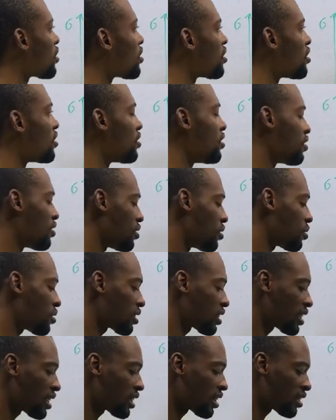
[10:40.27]
is the
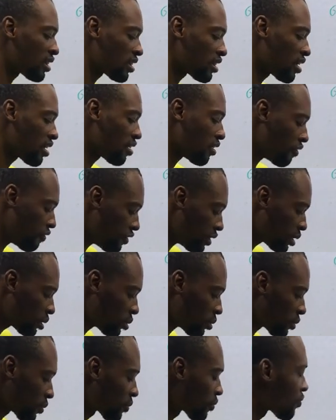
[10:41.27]
resultant vector.
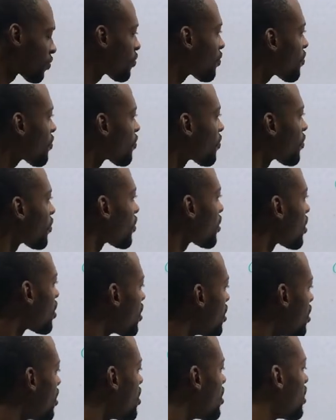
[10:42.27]

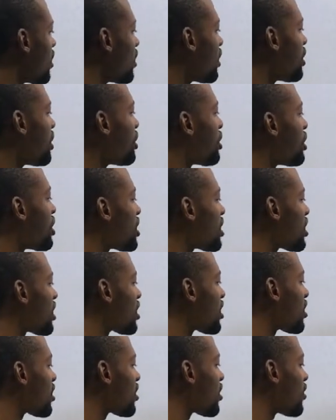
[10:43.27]
In
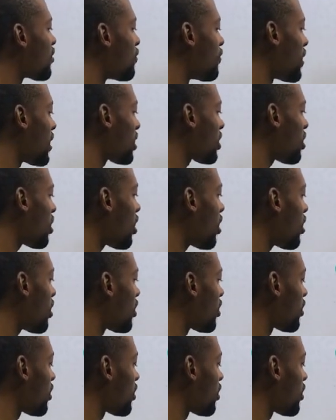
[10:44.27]
this vector,